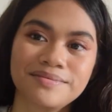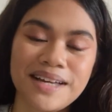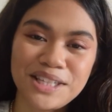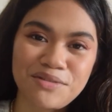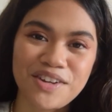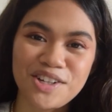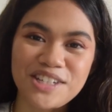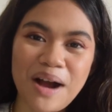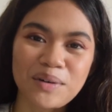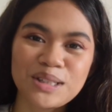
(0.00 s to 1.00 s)
And to
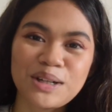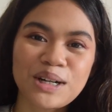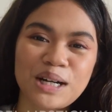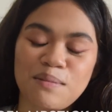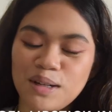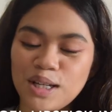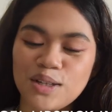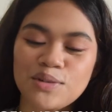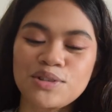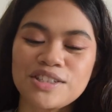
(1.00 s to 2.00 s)
finish our look, I'm gonna
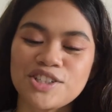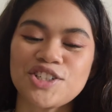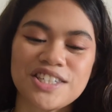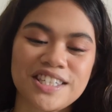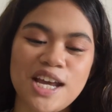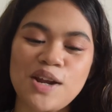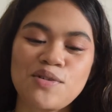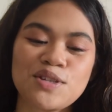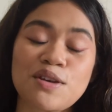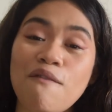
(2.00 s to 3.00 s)
use
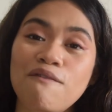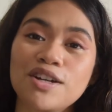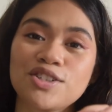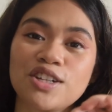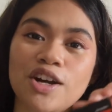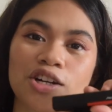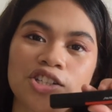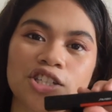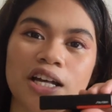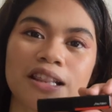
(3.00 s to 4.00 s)
Shiseido's
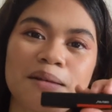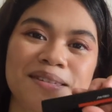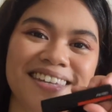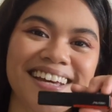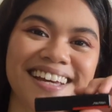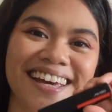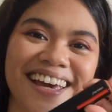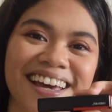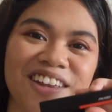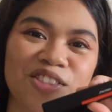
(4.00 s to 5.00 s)
VisionAiry Gel Lipstick
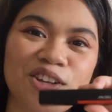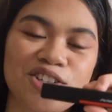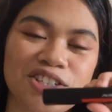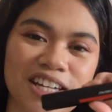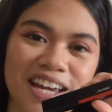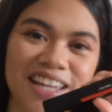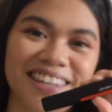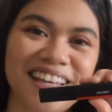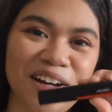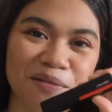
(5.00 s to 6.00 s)
in the
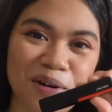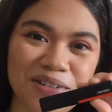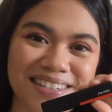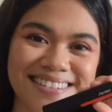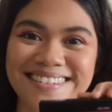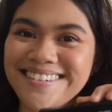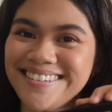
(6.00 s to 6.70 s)
shade Night Rose.